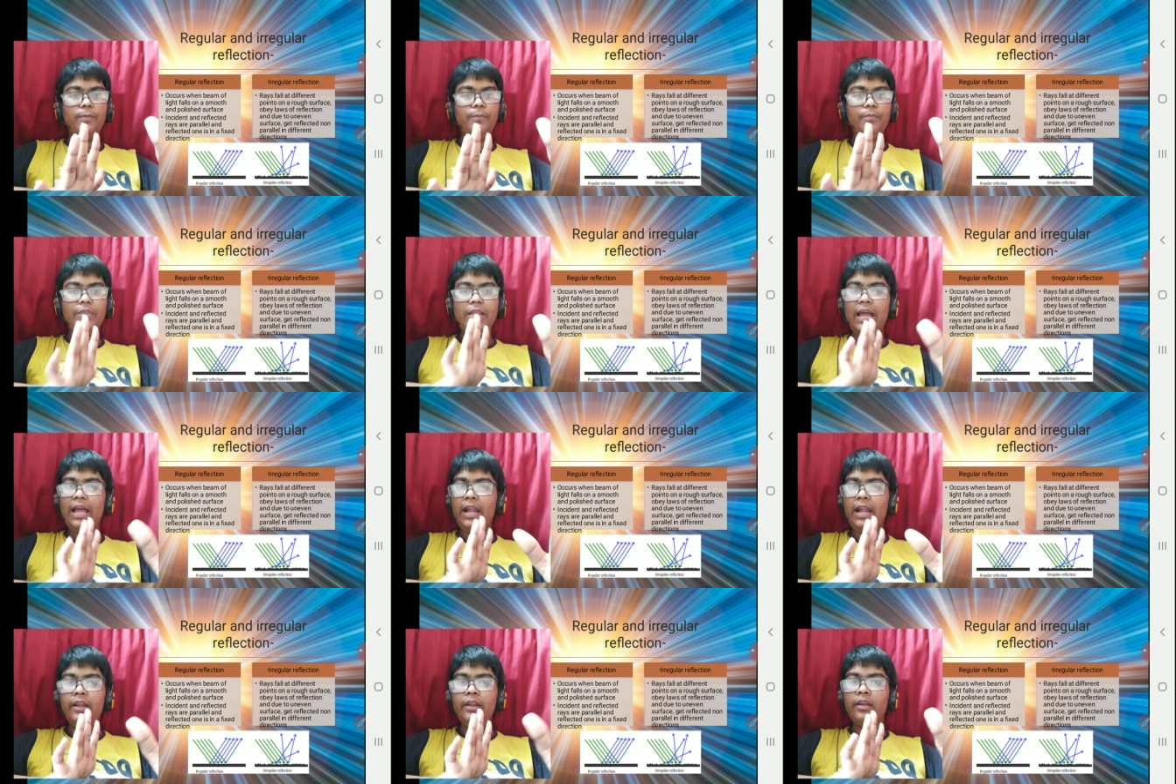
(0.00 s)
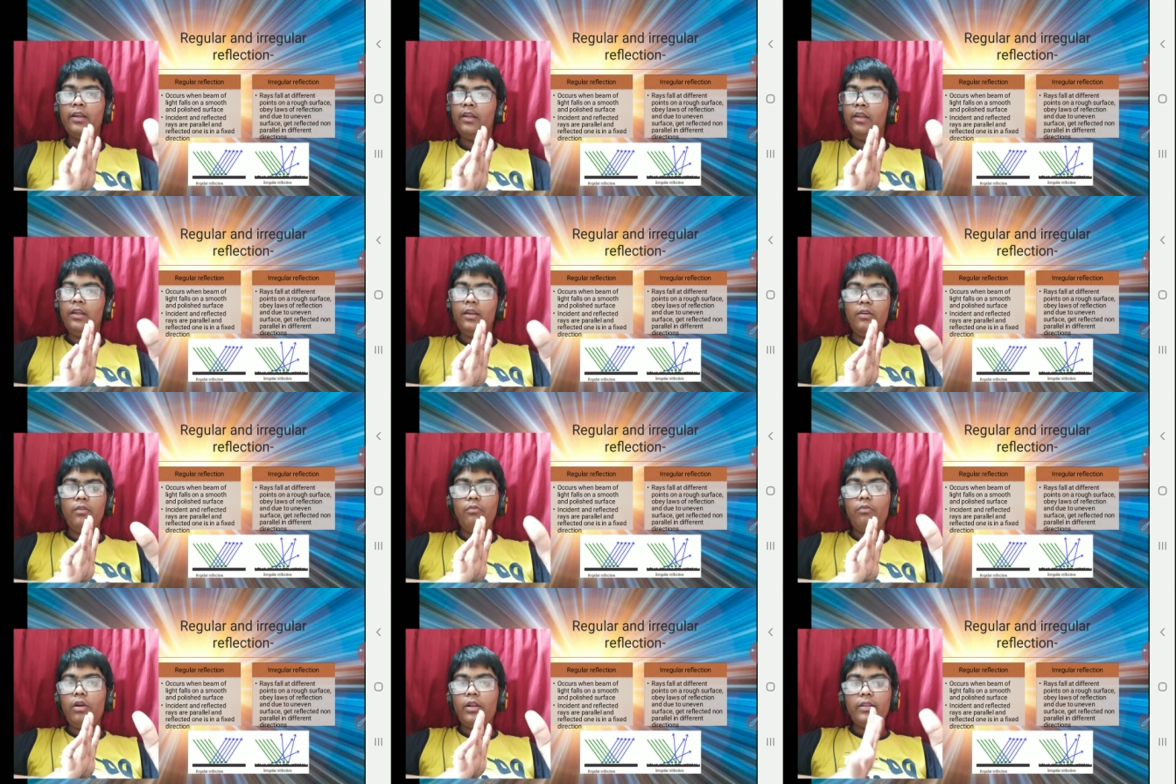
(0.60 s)
and
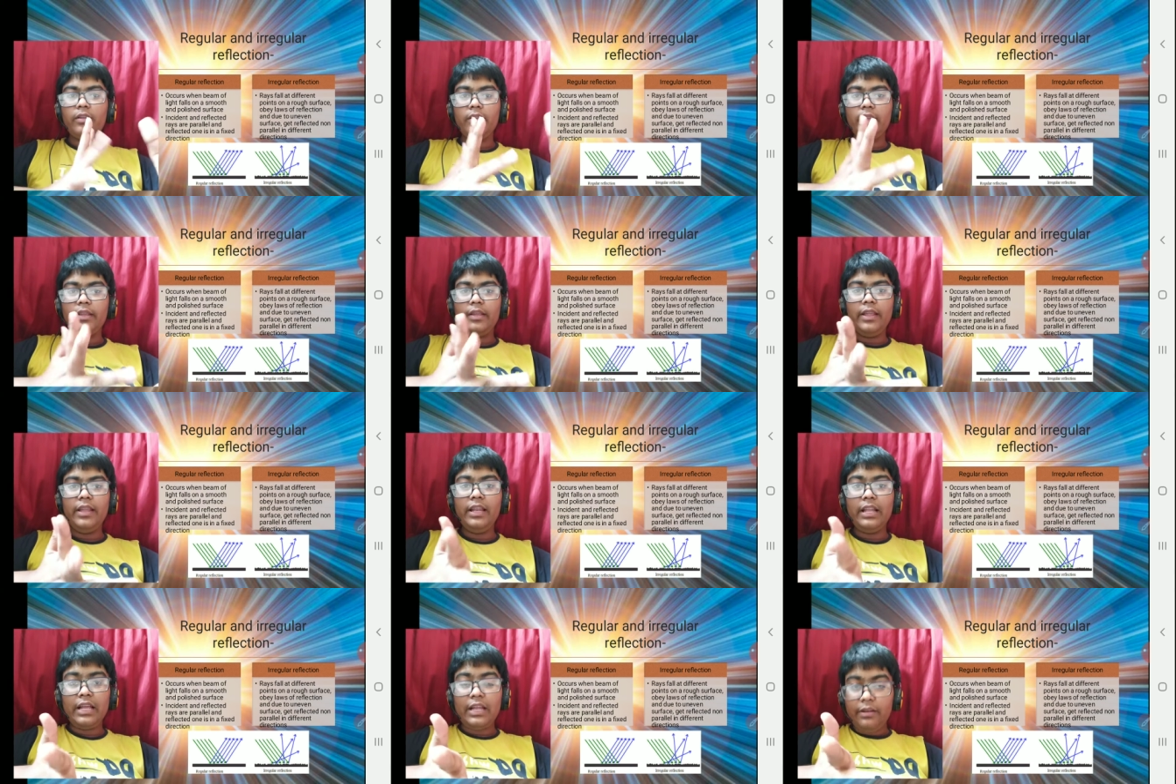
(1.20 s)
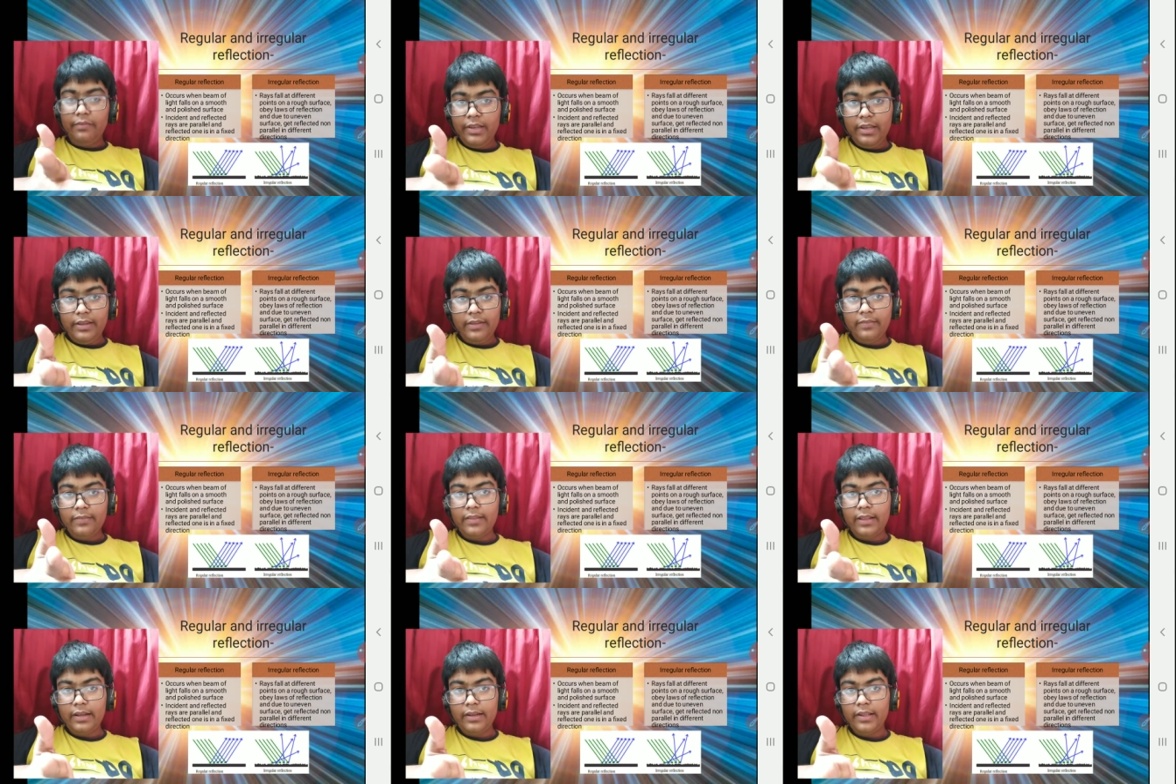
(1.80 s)
what inconvenience
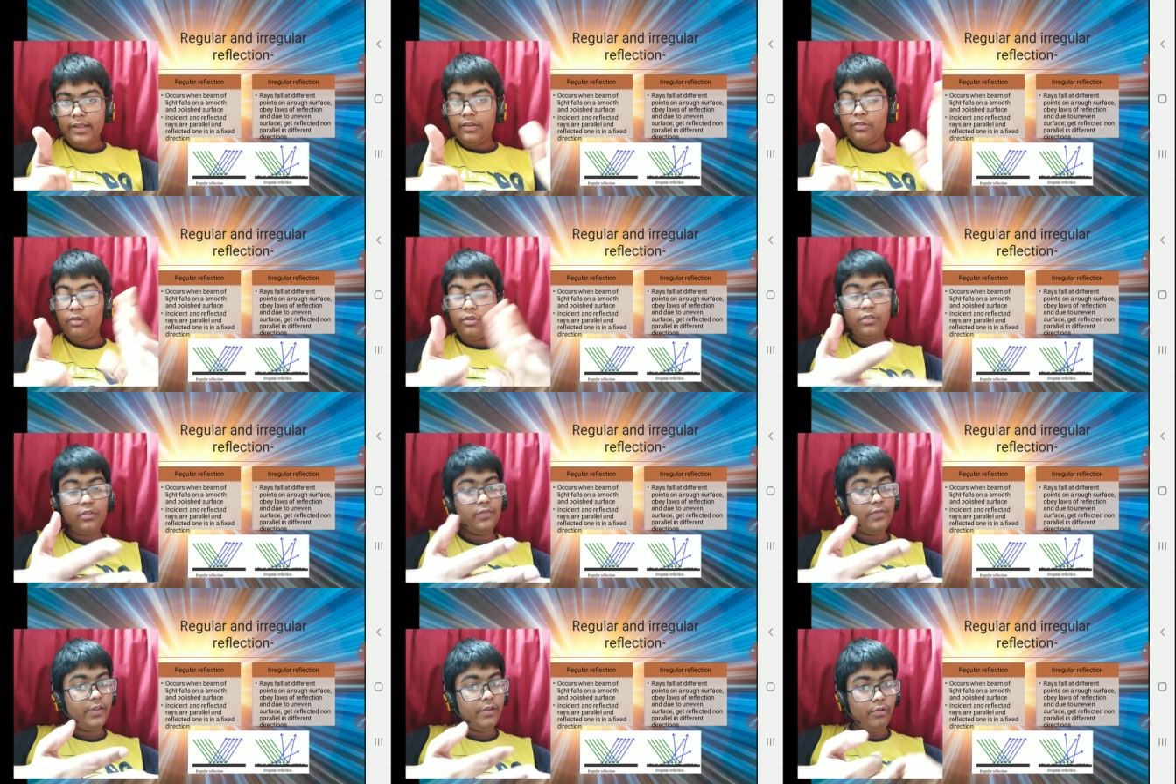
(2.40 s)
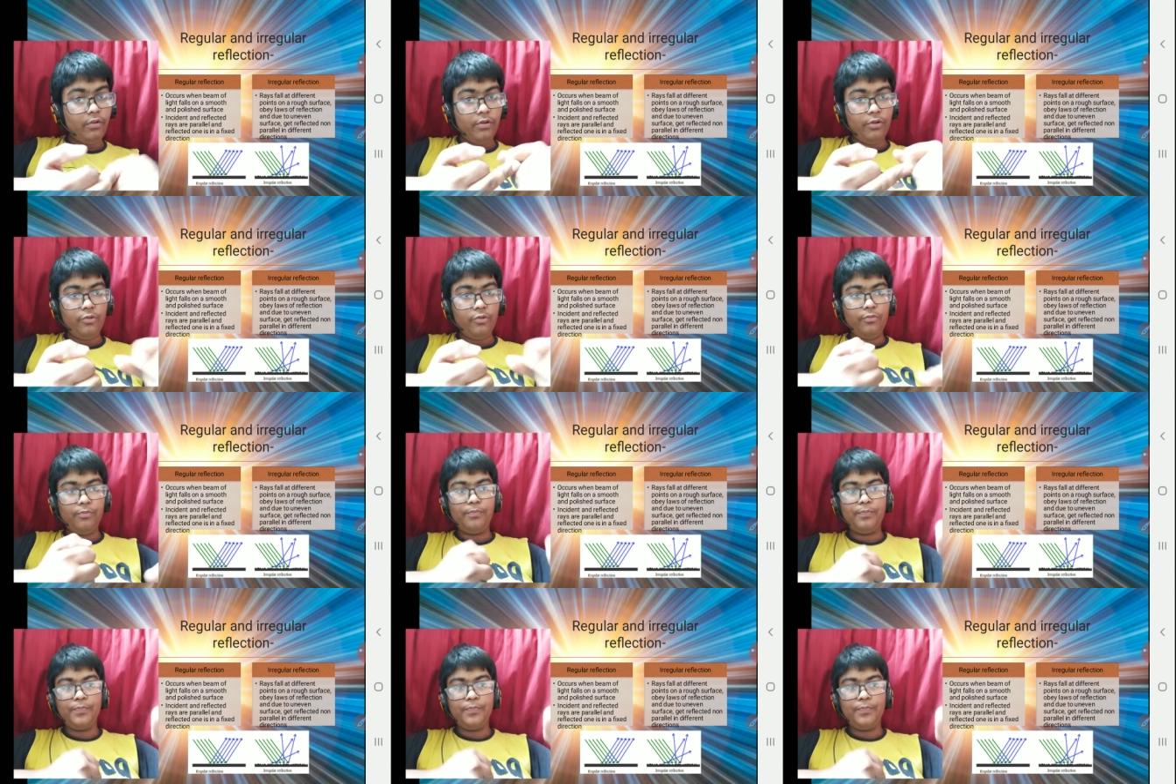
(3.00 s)
that can cause we all know.